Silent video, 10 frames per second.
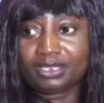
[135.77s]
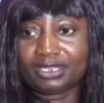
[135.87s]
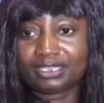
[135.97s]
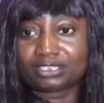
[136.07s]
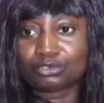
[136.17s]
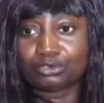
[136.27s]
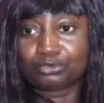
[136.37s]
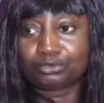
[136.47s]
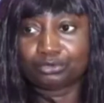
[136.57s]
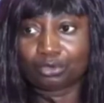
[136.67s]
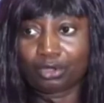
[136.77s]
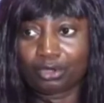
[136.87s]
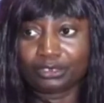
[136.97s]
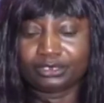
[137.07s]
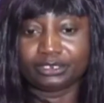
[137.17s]
it has gone through
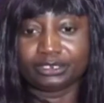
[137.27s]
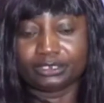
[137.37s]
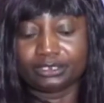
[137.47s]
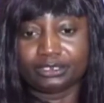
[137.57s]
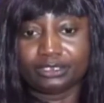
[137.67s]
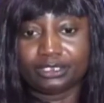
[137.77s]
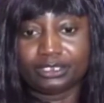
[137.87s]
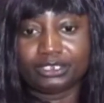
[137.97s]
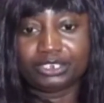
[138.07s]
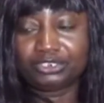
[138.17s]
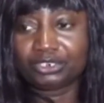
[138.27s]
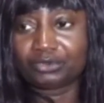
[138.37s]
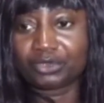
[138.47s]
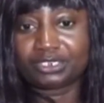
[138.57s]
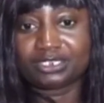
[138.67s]
all the
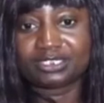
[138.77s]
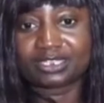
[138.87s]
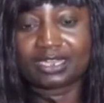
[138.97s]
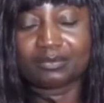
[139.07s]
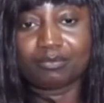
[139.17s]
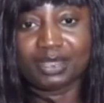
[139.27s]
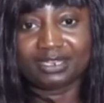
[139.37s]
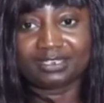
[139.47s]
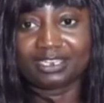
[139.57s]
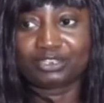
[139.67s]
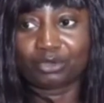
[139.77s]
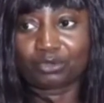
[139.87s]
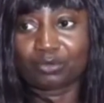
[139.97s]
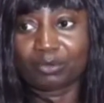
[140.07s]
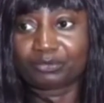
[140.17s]
nitty-gritties and made a
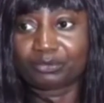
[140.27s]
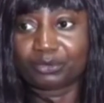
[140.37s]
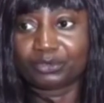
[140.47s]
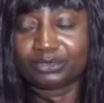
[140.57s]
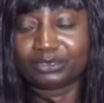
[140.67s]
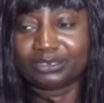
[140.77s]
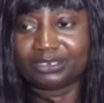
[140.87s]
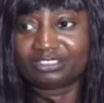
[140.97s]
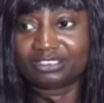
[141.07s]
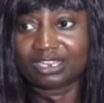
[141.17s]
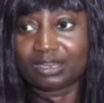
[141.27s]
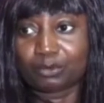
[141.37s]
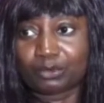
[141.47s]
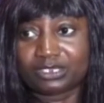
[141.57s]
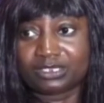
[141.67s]
document for national
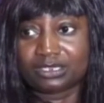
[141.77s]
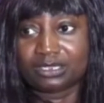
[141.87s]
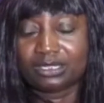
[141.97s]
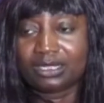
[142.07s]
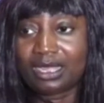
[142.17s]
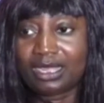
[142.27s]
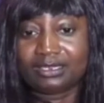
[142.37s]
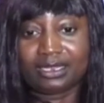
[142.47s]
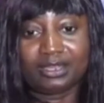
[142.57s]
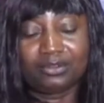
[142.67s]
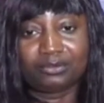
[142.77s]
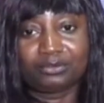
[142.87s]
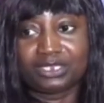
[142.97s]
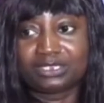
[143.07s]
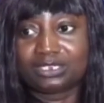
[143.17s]
policy, at the end
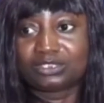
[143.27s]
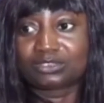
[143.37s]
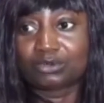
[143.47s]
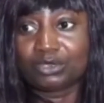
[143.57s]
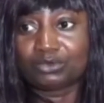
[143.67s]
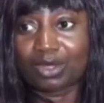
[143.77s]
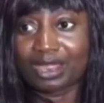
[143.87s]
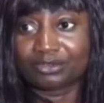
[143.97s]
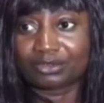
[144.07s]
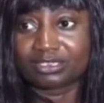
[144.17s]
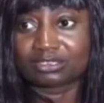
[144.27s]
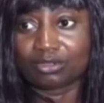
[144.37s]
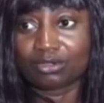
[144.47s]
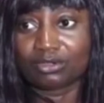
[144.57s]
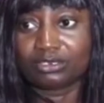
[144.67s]
of it, it's going to address
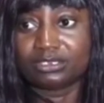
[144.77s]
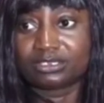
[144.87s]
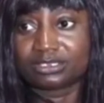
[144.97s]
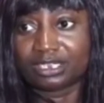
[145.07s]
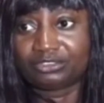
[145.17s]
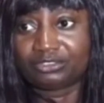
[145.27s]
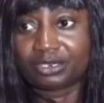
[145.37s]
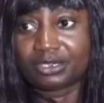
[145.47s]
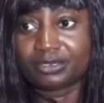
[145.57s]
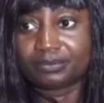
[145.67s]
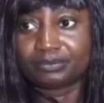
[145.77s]
all this naturally.